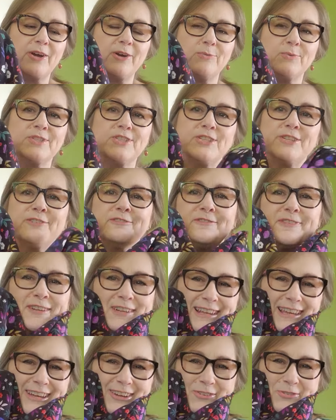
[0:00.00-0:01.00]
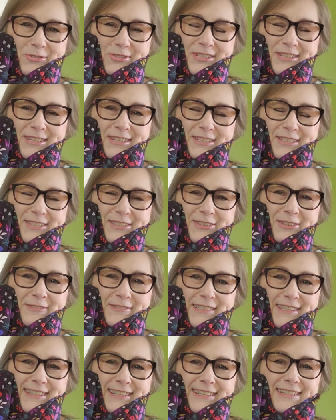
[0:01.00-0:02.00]
I wish you could feel how gorgeous and
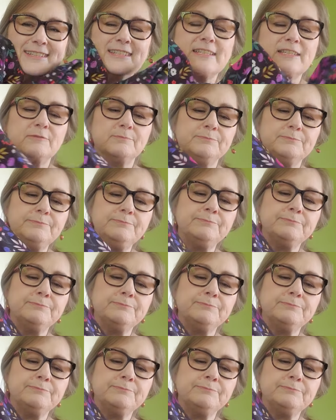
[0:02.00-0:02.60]
soft it is.